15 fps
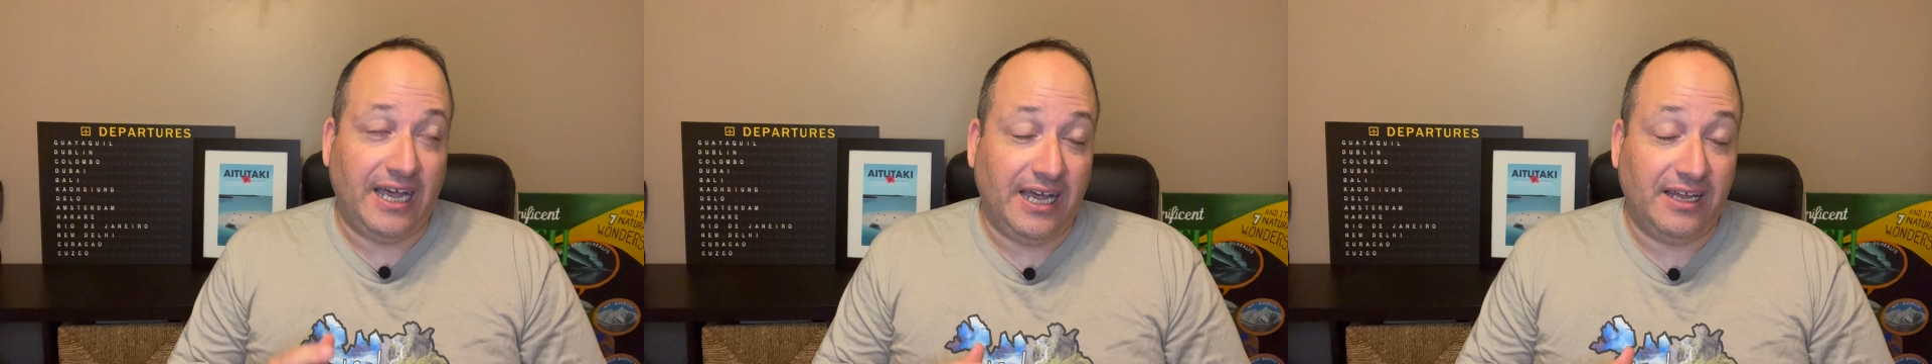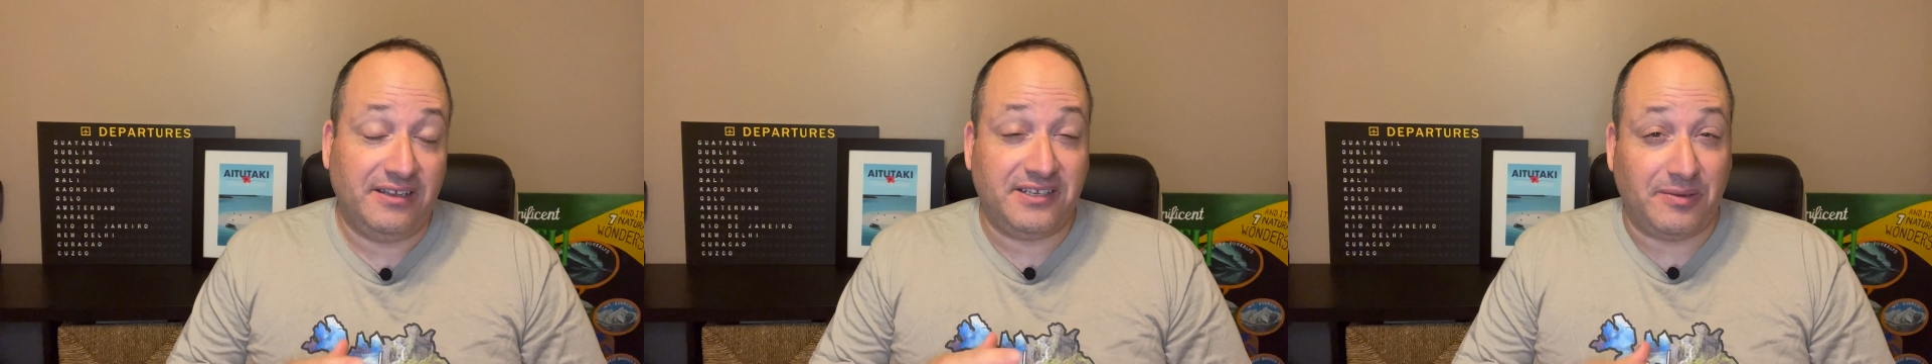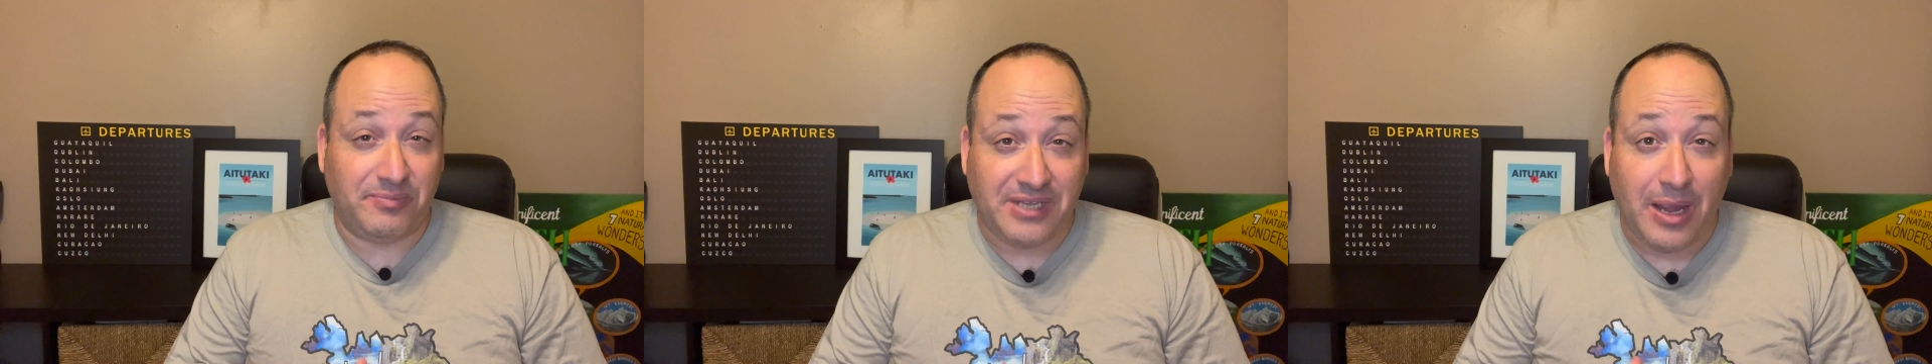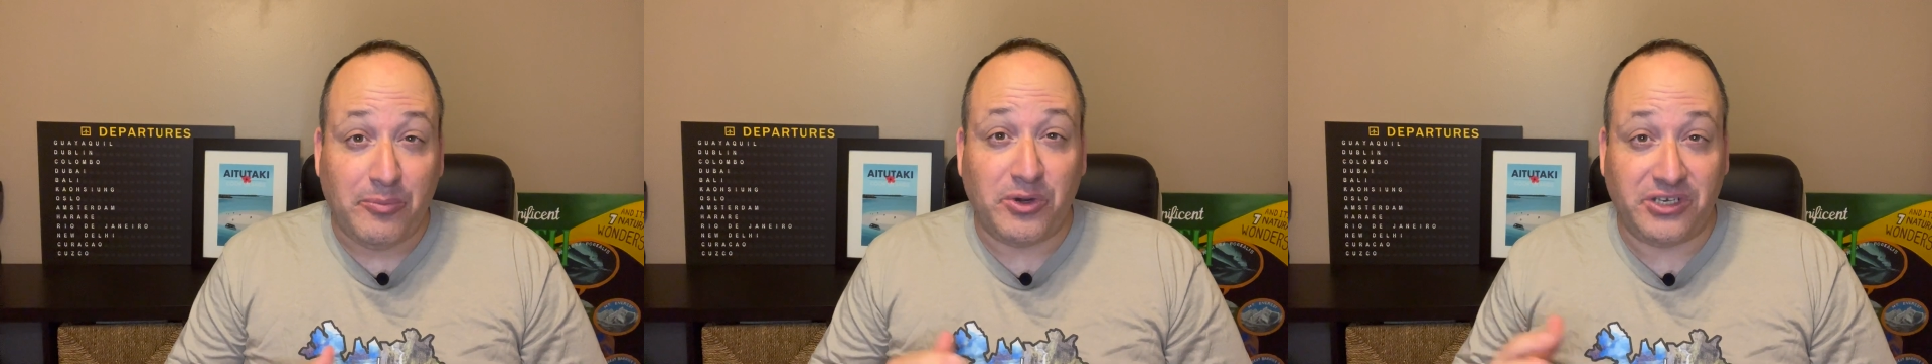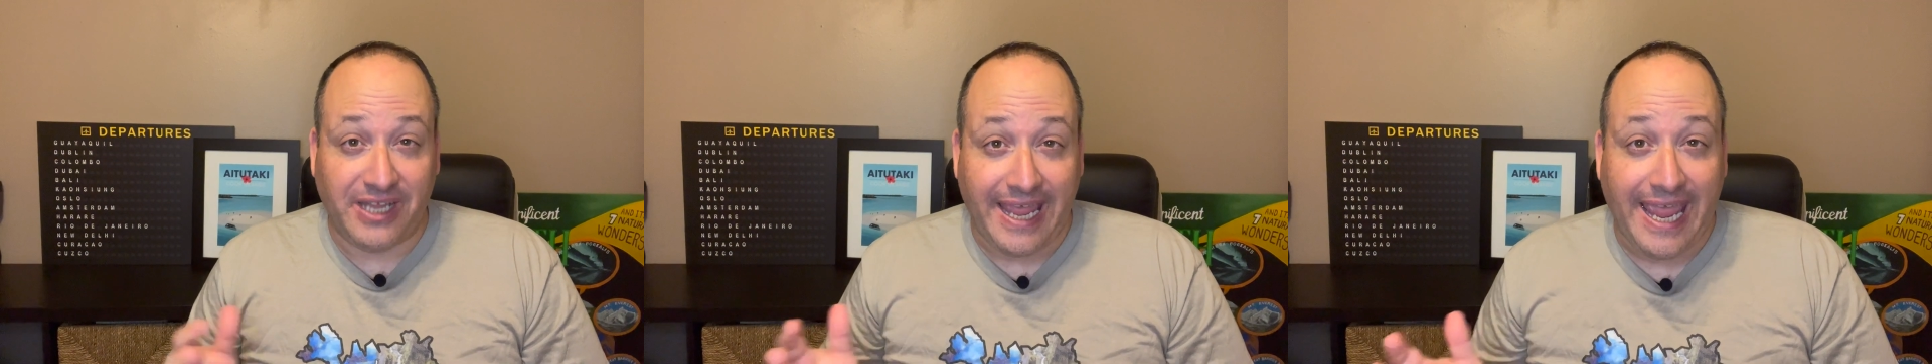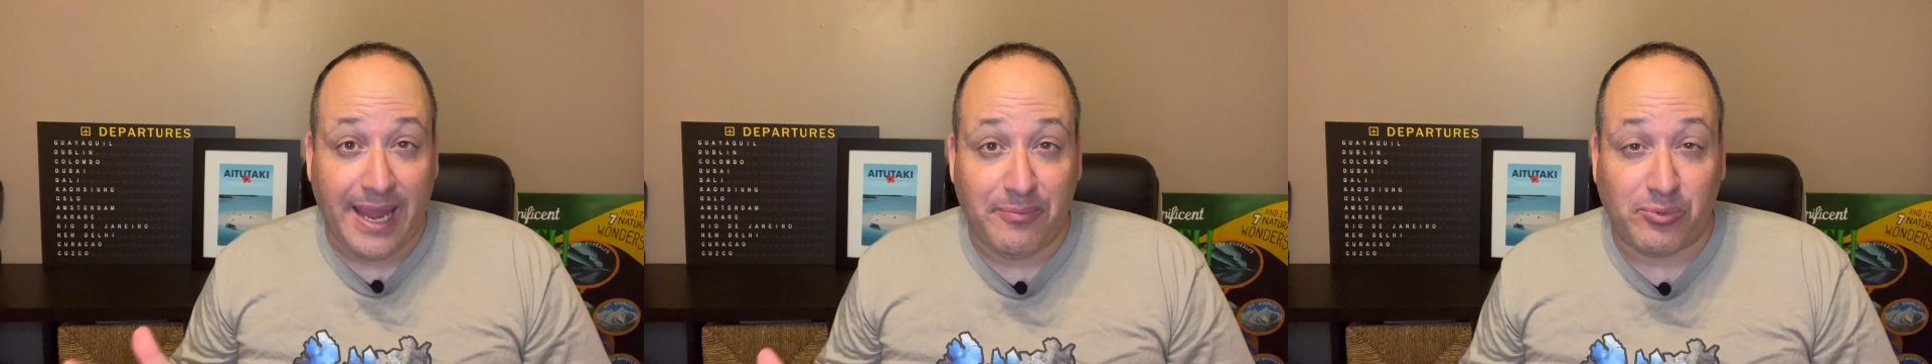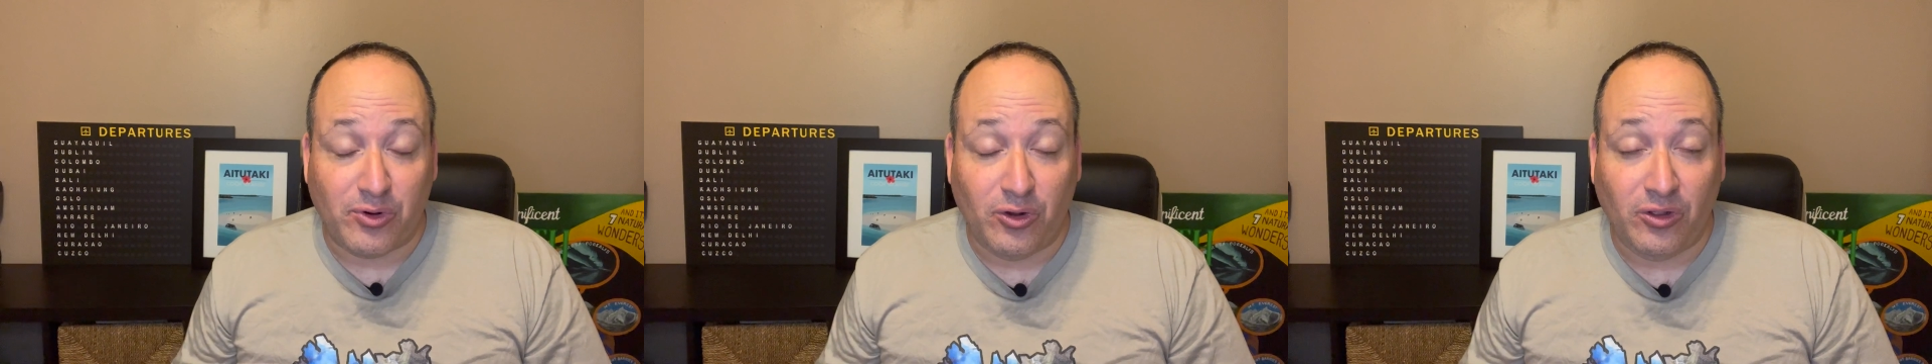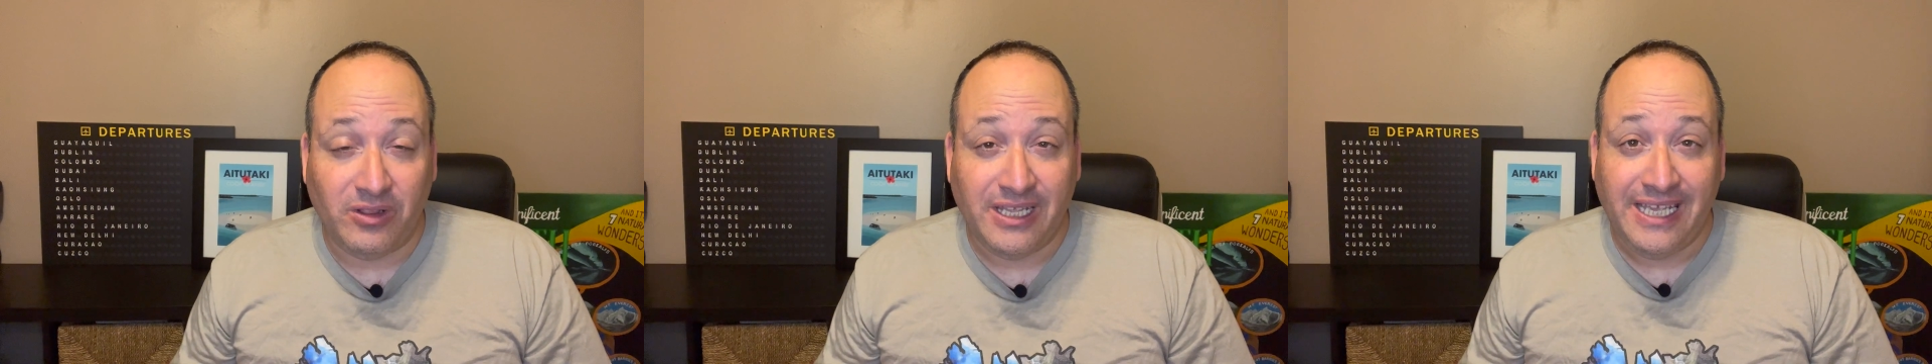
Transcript: September to April.